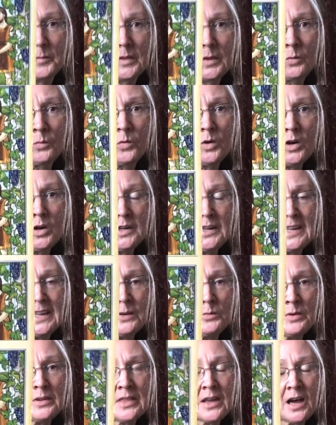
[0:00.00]

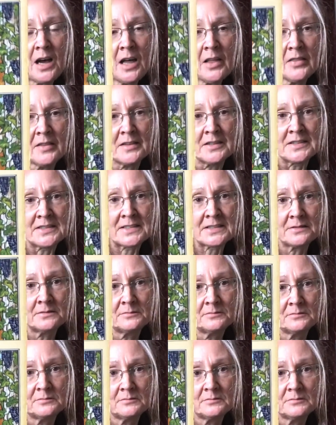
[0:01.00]
working with others
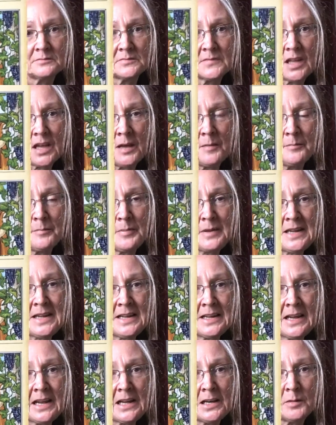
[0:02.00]
and
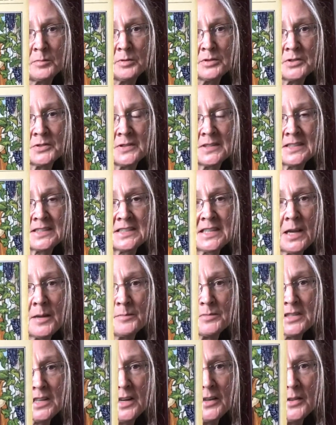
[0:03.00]
being able to
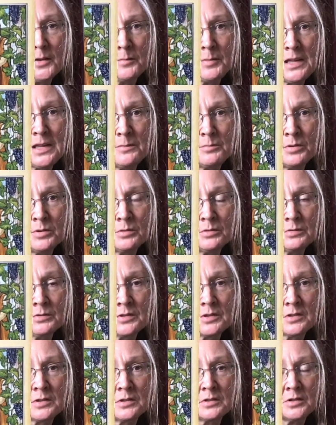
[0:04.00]
accept other
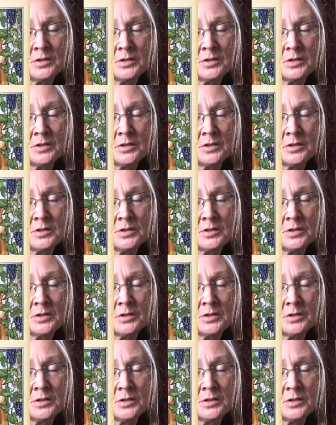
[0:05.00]
people's